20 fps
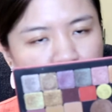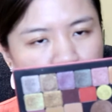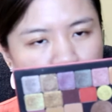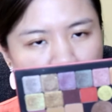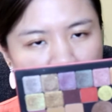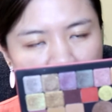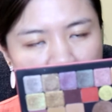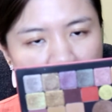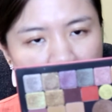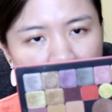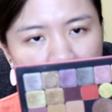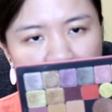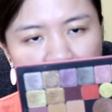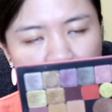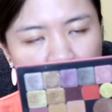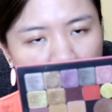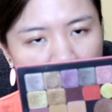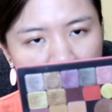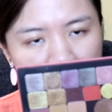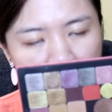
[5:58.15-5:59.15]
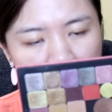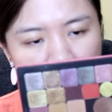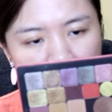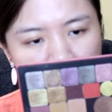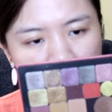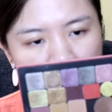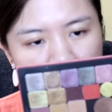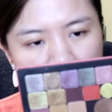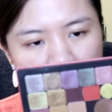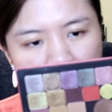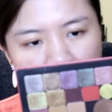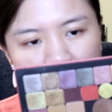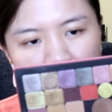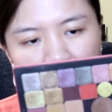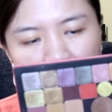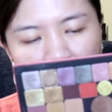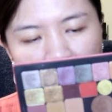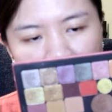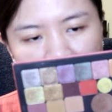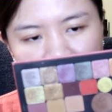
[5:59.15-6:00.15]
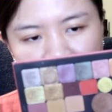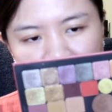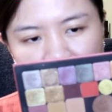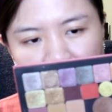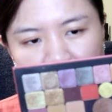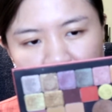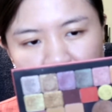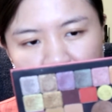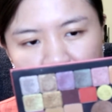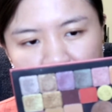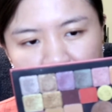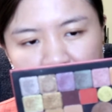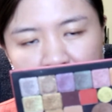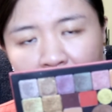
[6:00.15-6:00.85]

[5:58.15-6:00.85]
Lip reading: Makeup Forever eyeshadows.